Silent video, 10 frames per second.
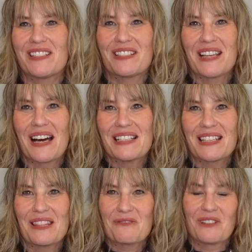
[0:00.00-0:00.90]
designs
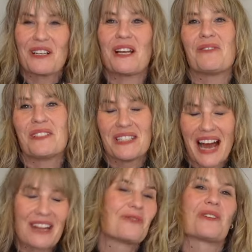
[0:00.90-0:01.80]
on the front. It was
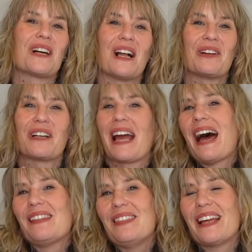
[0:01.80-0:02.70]
natural color. It
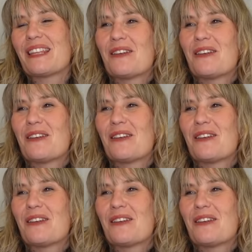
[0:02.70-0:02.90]
had like